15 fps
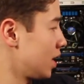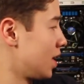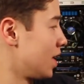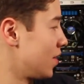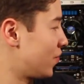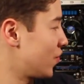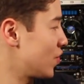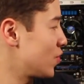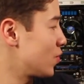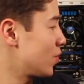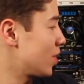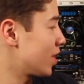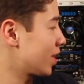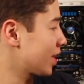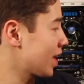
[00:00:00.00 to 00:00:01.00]
If you
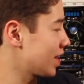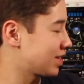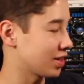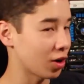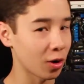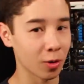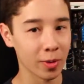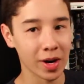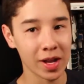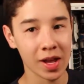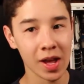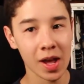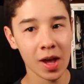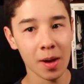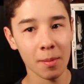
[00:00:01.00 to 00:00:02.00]
can't tell already,
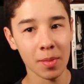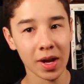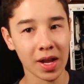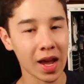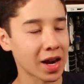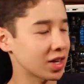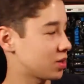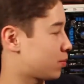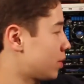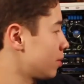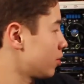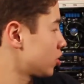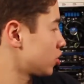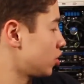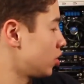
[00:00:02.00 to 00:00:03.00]
my cat has
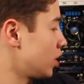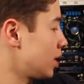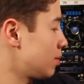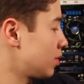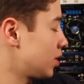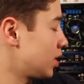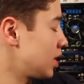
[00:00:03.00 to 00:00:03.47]
pretty much claimed